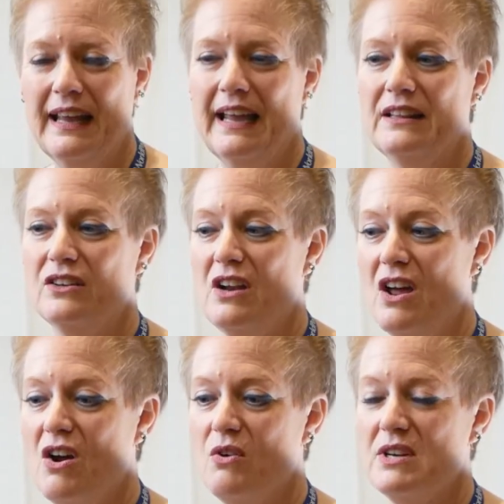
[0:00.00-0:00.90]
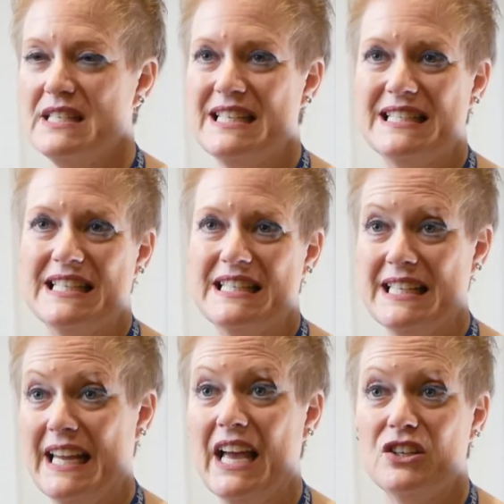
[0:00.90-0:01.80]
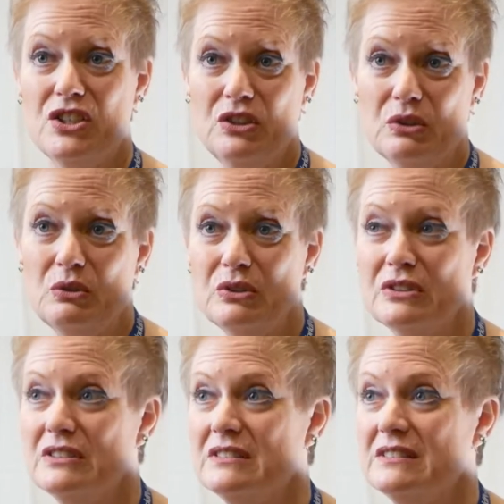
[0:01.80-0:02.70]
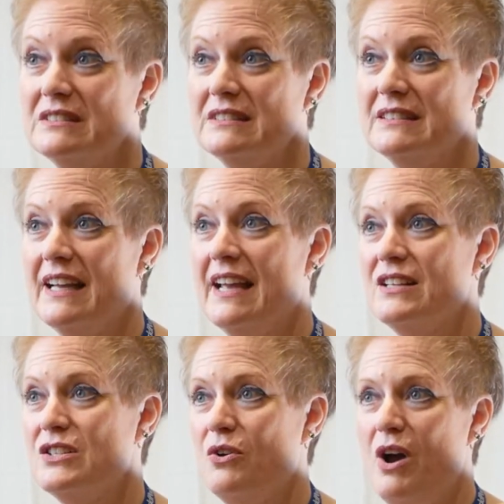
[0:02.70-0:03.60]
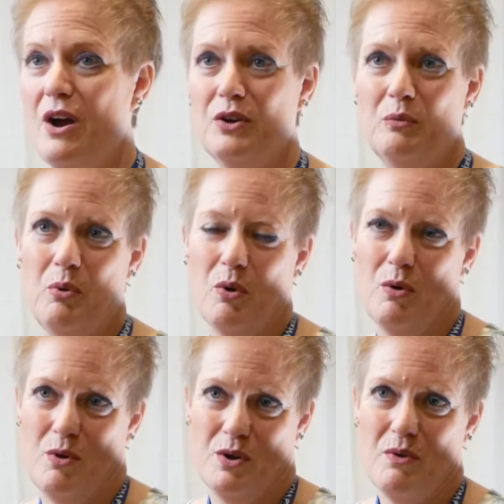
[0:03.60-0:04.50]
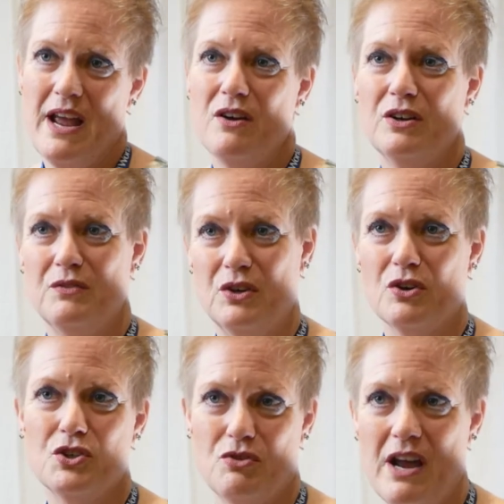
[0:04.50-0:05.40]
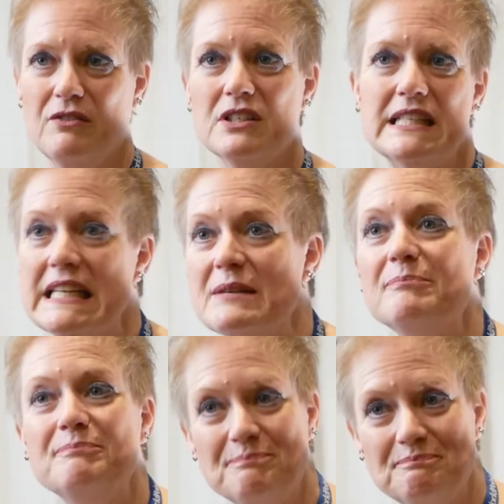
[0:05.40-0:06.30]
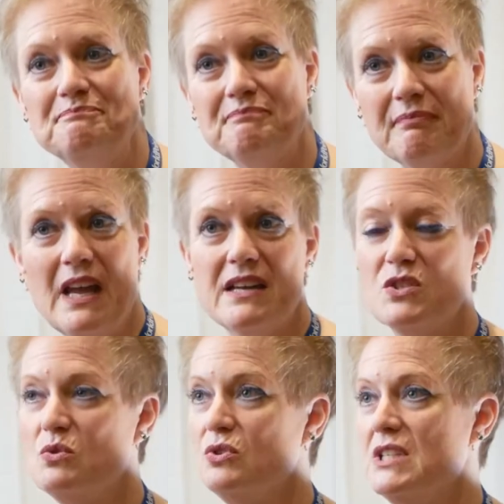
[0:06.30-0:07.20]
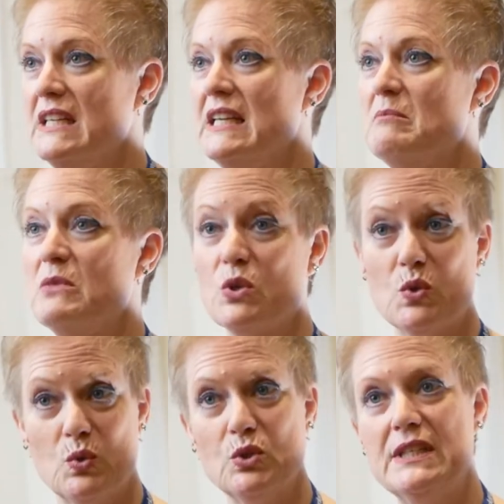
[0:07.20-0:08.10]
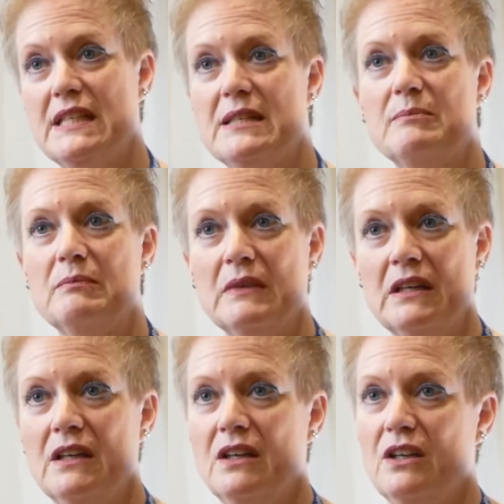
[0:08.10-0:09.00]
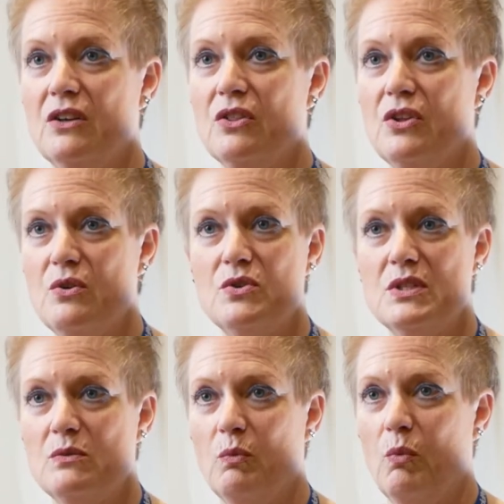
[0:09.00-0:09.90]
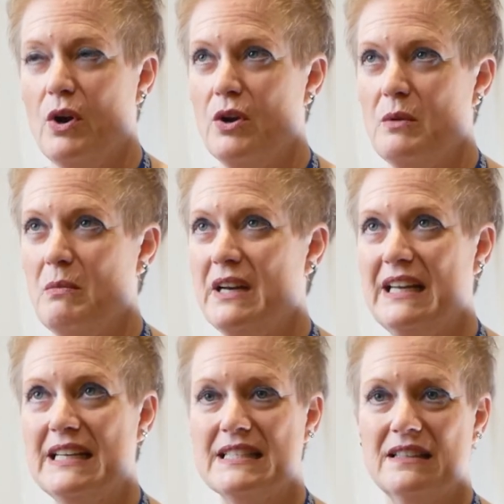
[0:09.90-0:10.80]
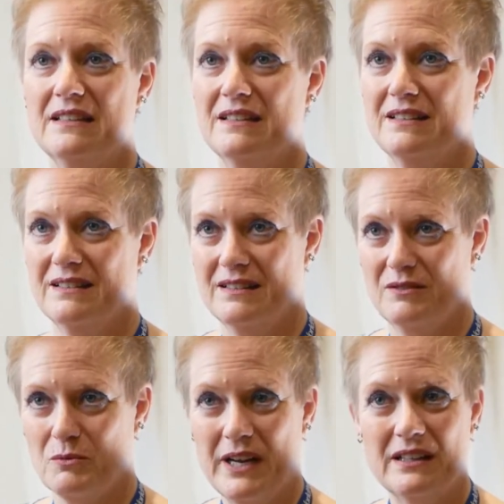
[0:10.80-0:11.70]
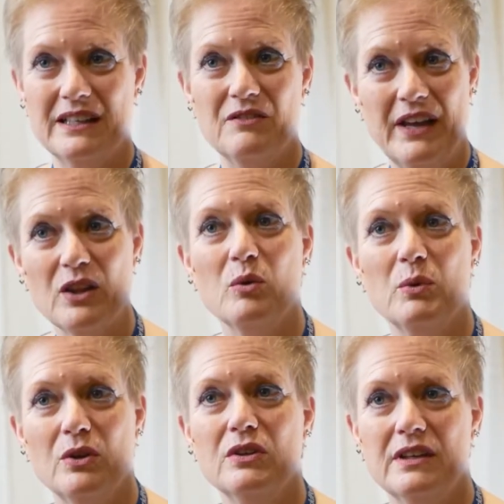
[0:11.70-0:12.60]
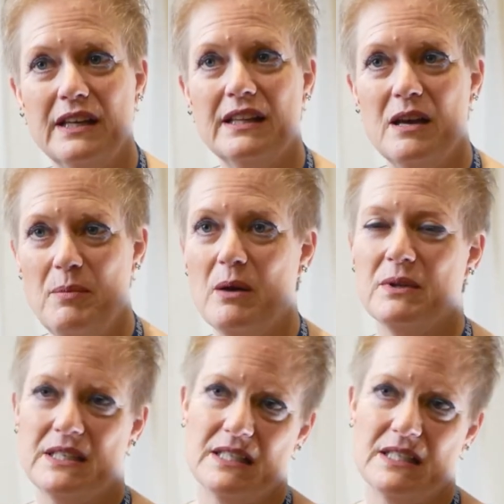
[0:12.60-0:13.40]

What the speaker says: And they're not always easy to get to. And so how do you port one around if you're a travel team, high school team, middle school team? You know, those where the money isn't readily available in that public